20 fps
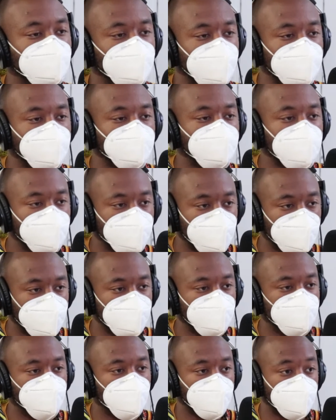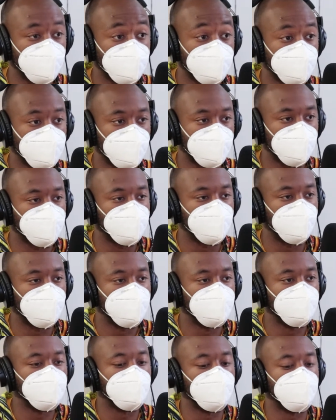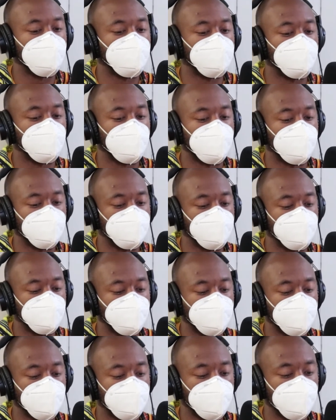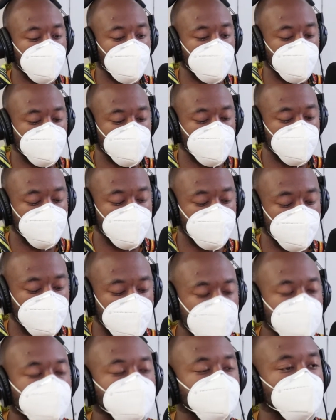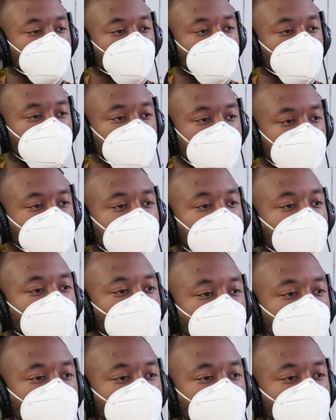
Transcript: Let the people enjoy your stuff, and that's how